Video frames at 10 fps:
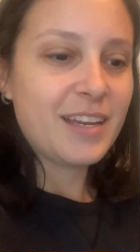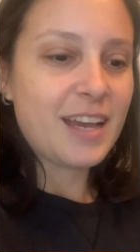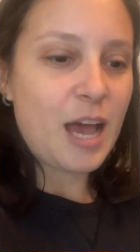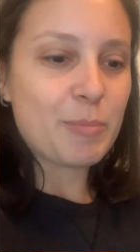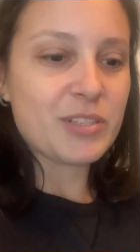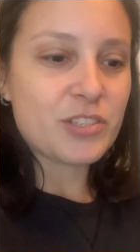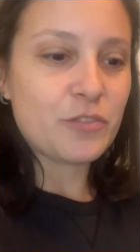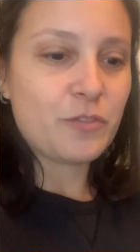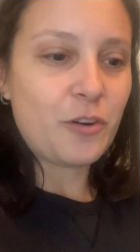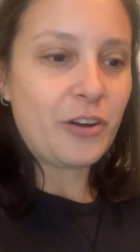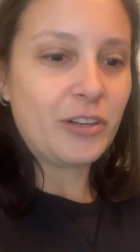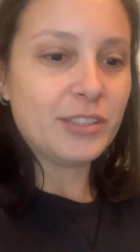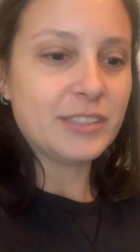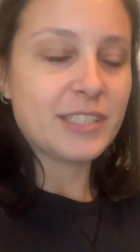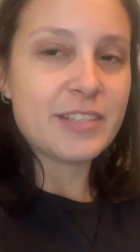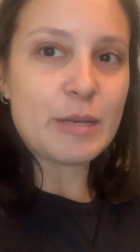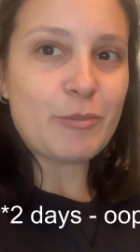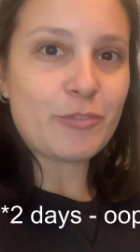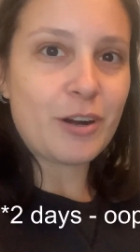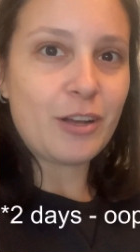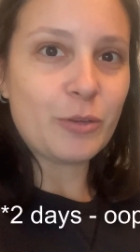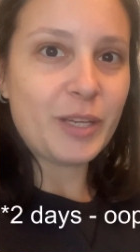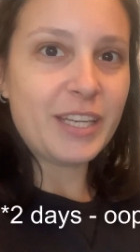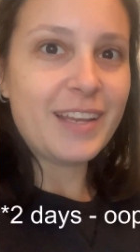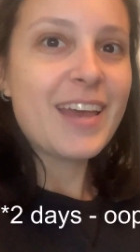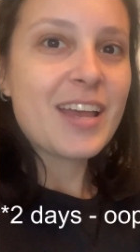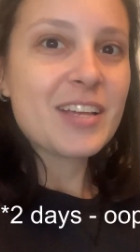happens to fall a day before Halloween.